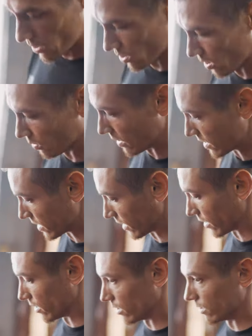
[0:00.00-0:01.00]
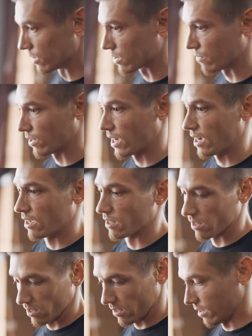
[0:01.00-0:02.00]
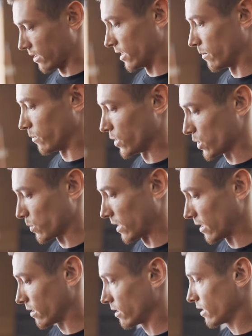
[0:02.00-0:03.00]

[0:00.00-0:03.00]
So I went and sanded all those flat, and um, once we